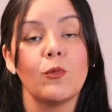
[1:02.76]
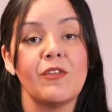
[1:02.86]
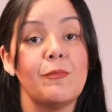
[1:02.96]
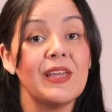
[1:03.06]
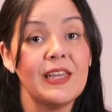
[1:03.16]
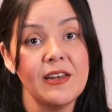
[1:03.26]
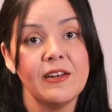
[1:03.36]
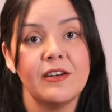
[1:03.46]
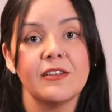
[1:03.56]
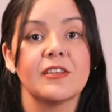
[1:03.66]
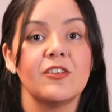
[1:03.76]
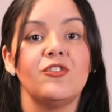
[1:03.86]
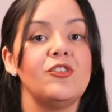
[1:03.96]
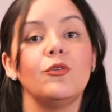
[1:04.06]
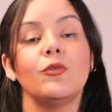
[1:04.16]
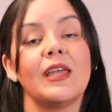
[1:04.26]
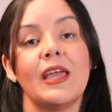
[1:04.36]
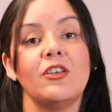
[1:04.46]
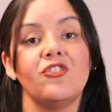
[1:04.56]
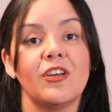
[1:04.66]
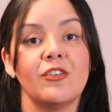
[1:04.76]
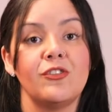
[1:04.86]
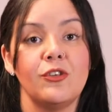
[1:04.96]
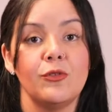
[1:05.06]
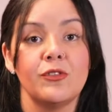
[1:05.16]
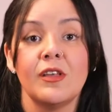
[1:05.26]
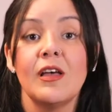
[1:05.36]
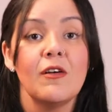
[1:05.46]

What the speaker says: with beginners because you can just use